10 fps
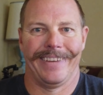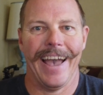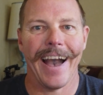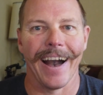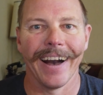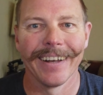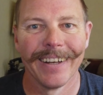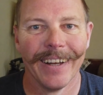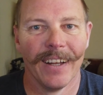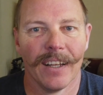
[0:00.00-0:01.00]
Yeah,
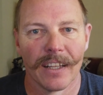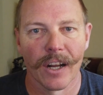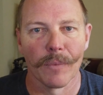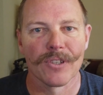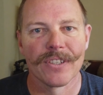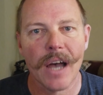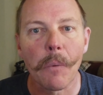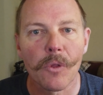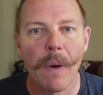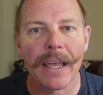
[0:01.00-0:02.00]
that almost
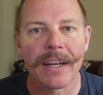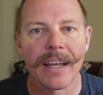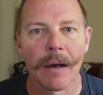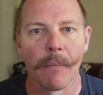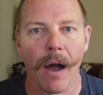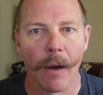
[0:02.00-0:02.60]
doubled my income.